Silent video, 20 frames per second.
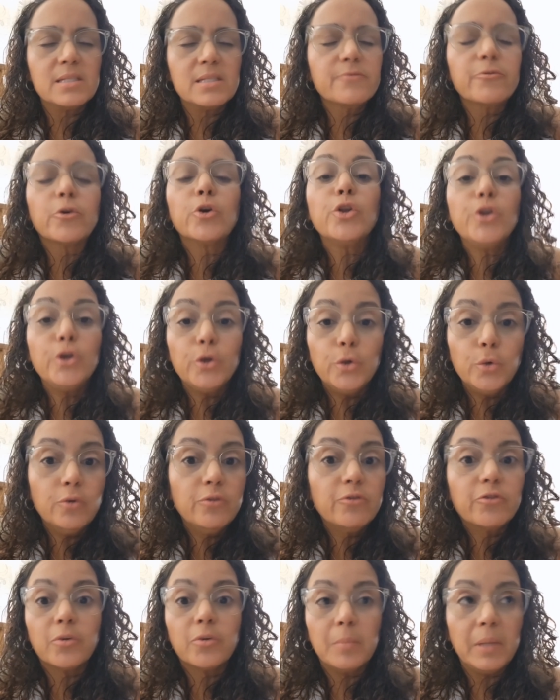It's for
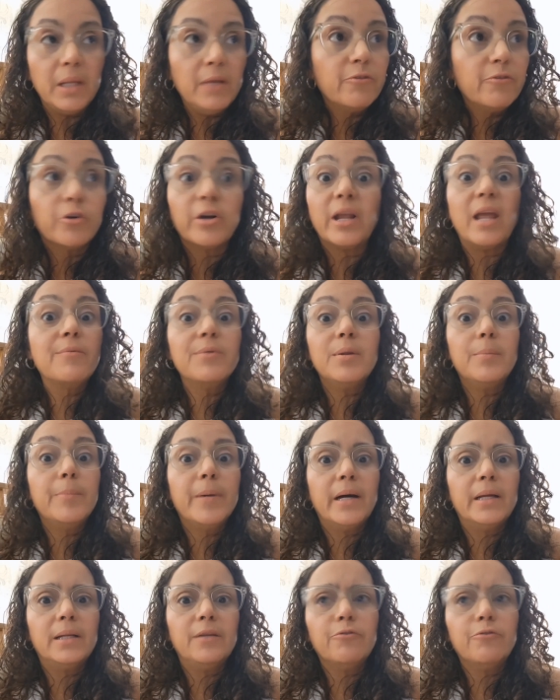you, for me, for
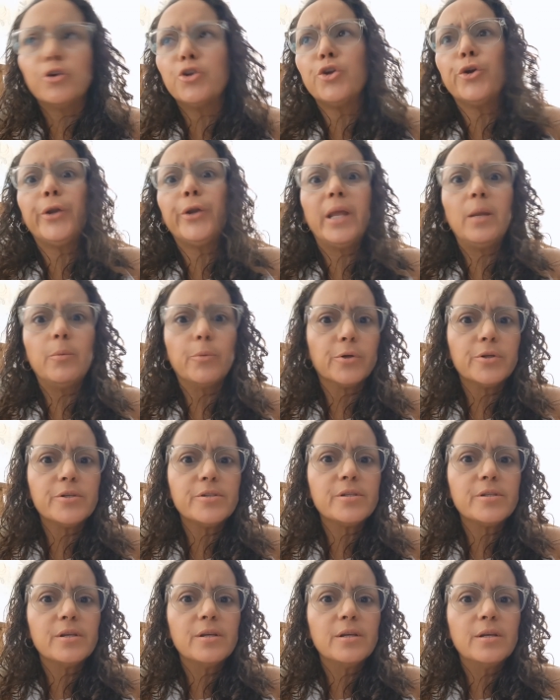everybody, for your neighbors.